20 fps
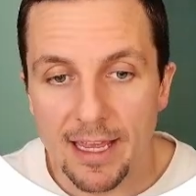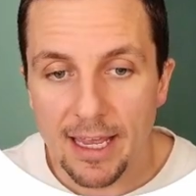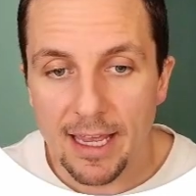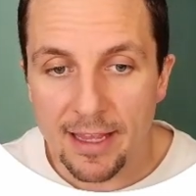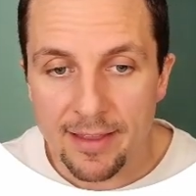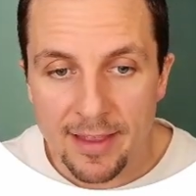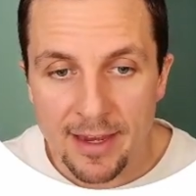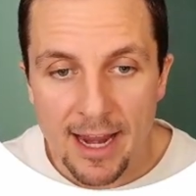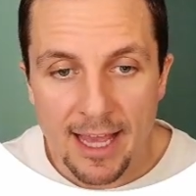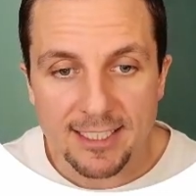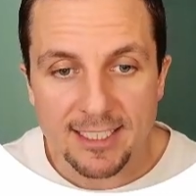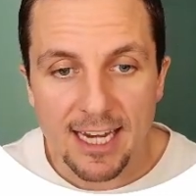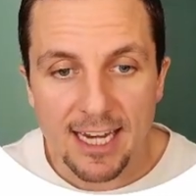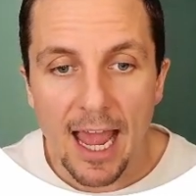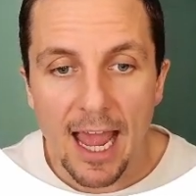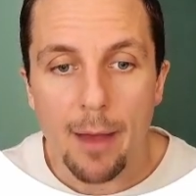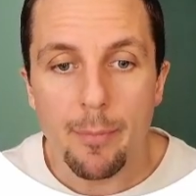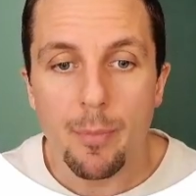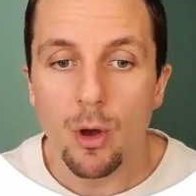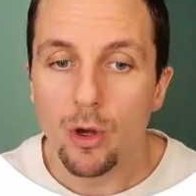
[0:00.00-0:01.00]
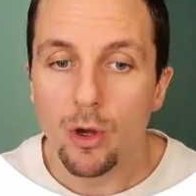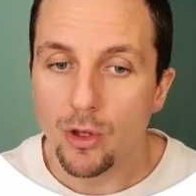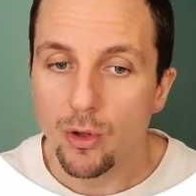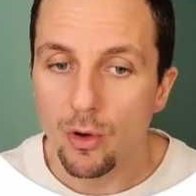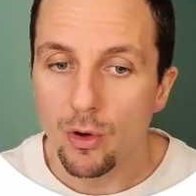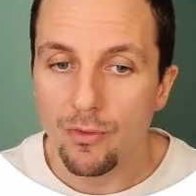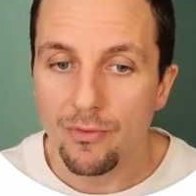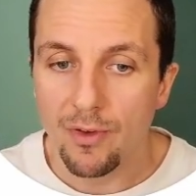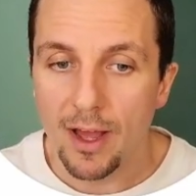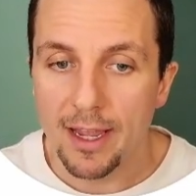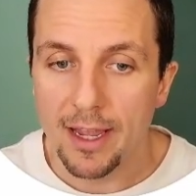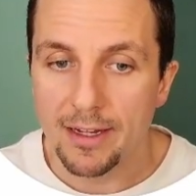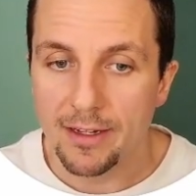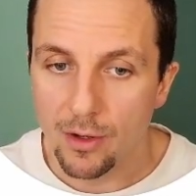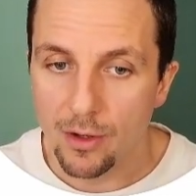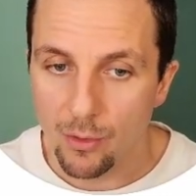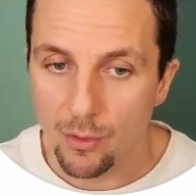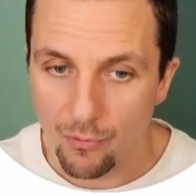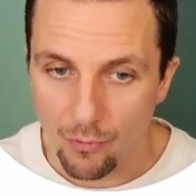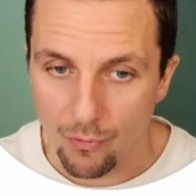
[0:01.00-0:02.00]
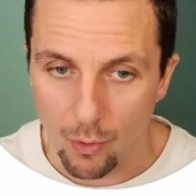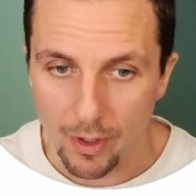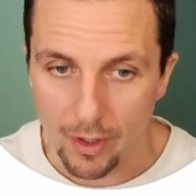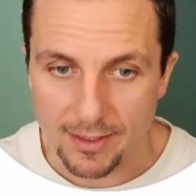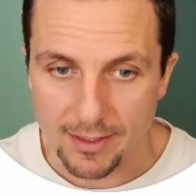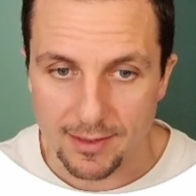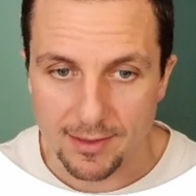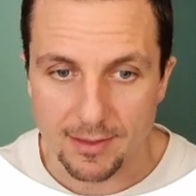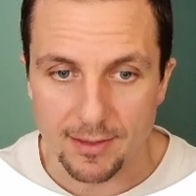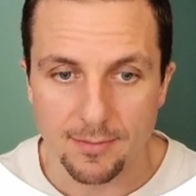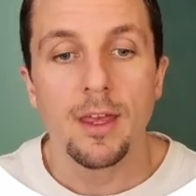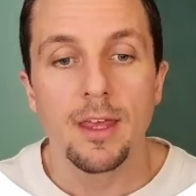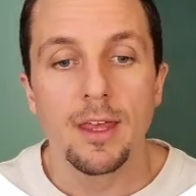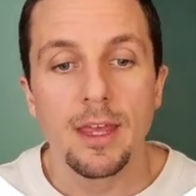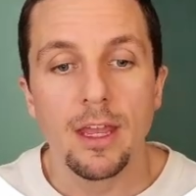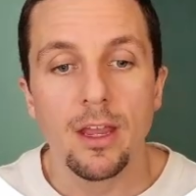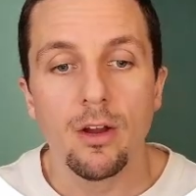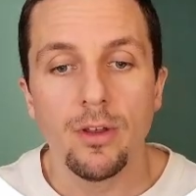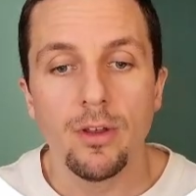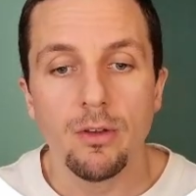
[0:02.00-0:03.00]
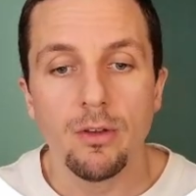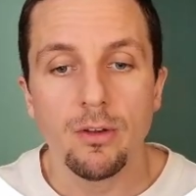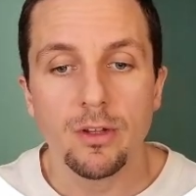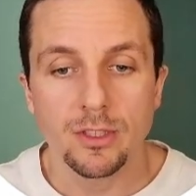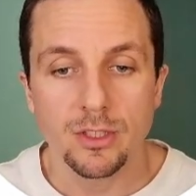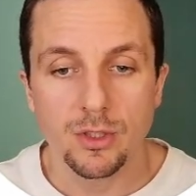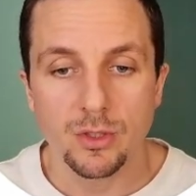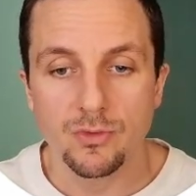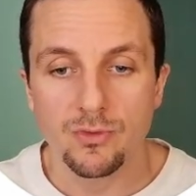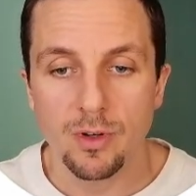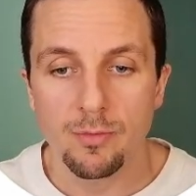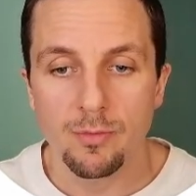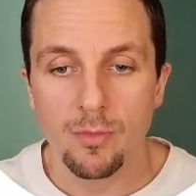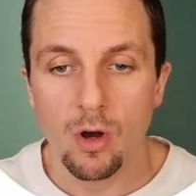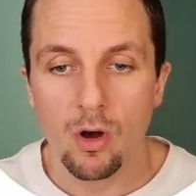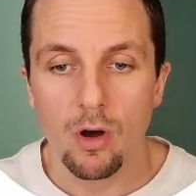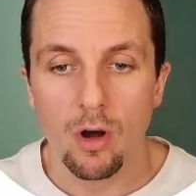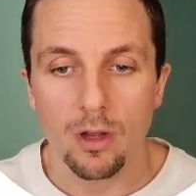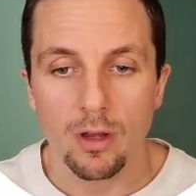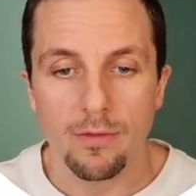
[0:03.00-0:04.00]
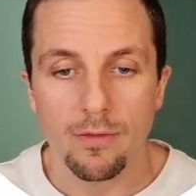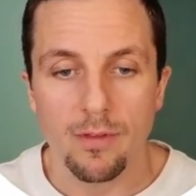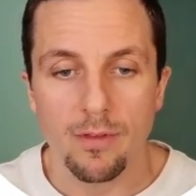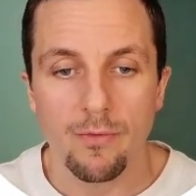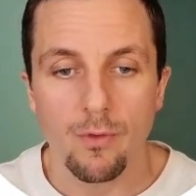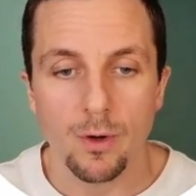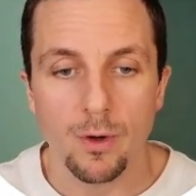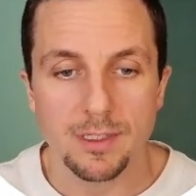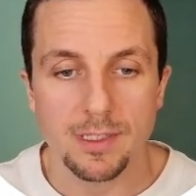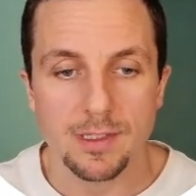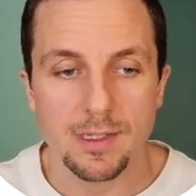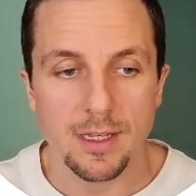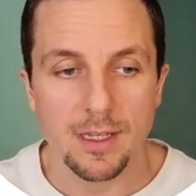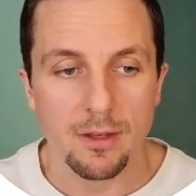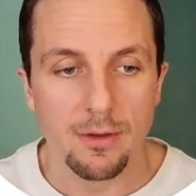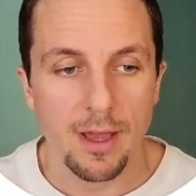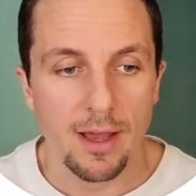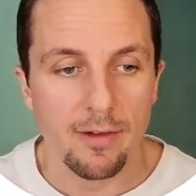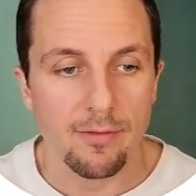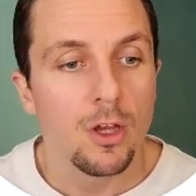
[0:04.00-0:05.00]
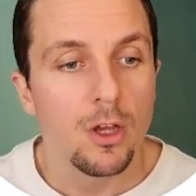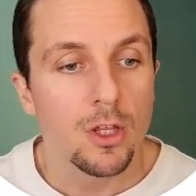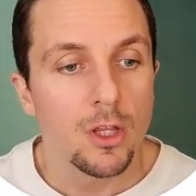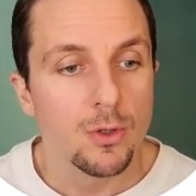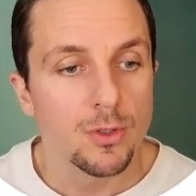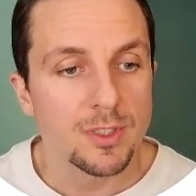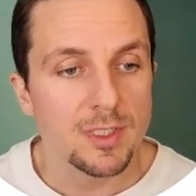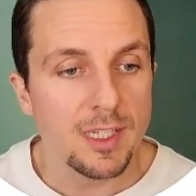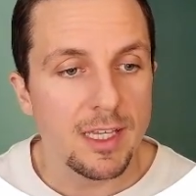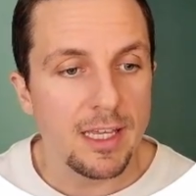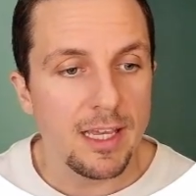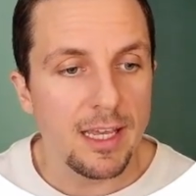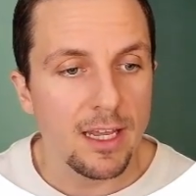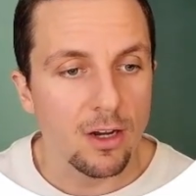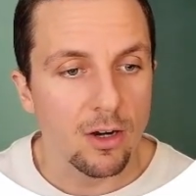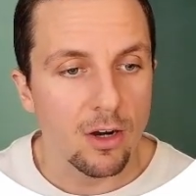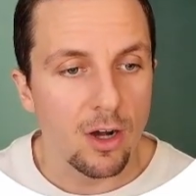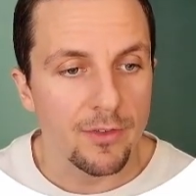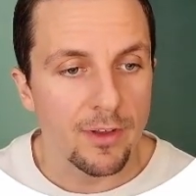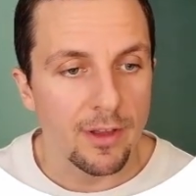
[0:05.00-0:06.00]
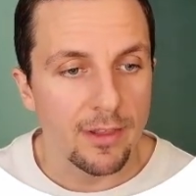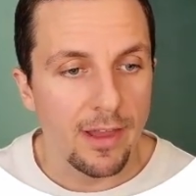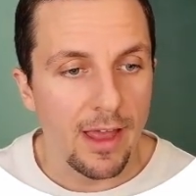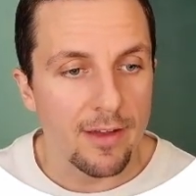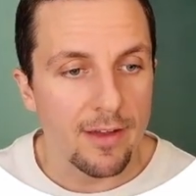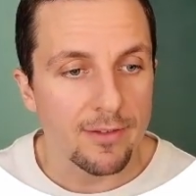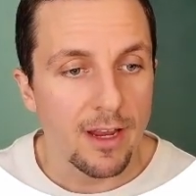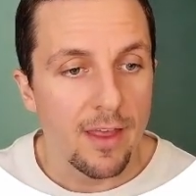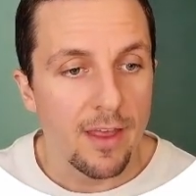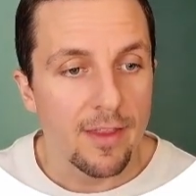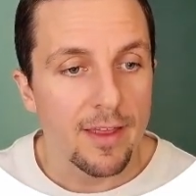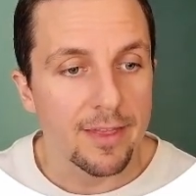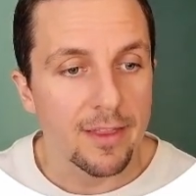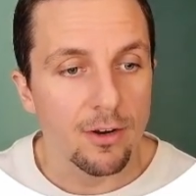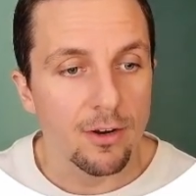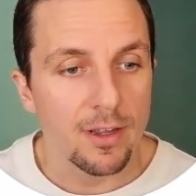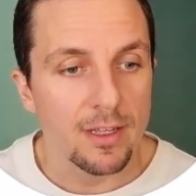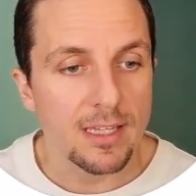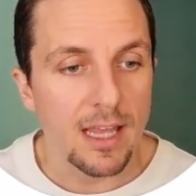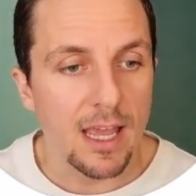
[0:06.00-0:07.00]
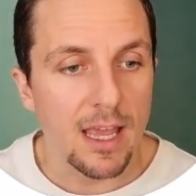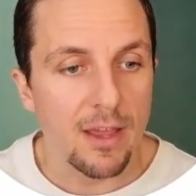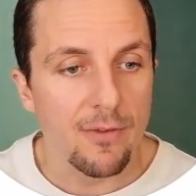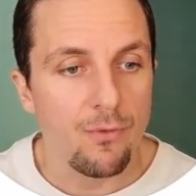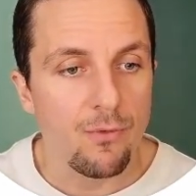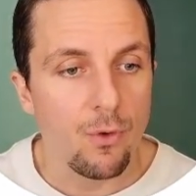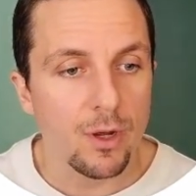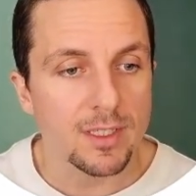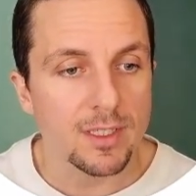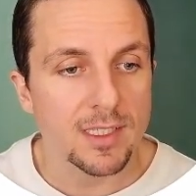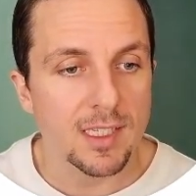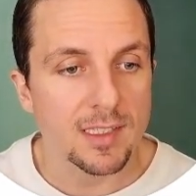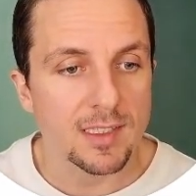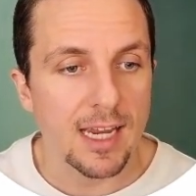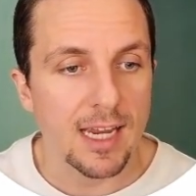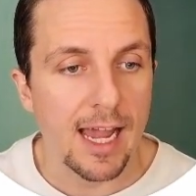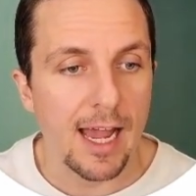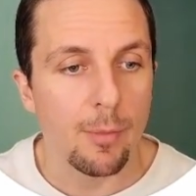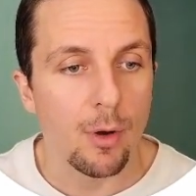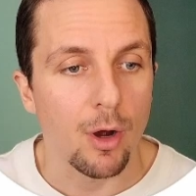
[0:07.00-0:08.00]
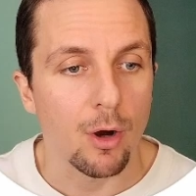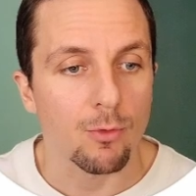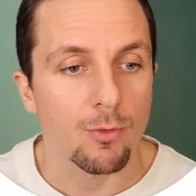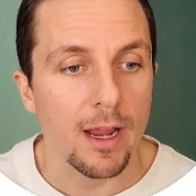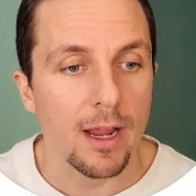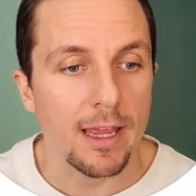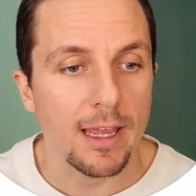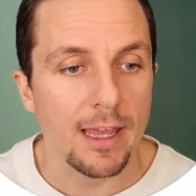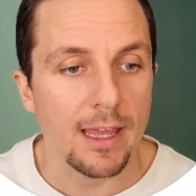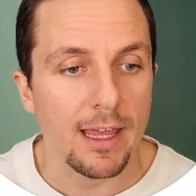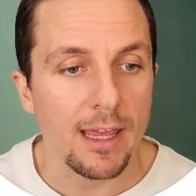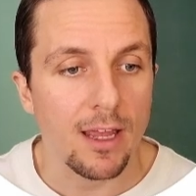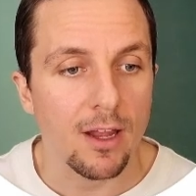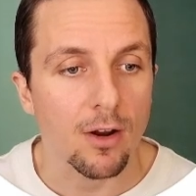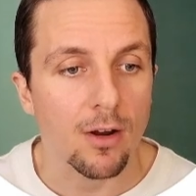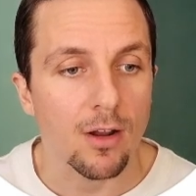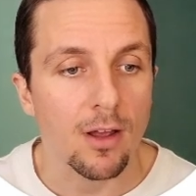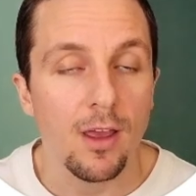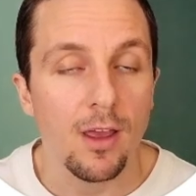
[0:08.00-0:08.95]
In the next tab, you'll find voice. Here you can choose from all of the voices that you have. You'll see here on the left that there is a voices tab right here.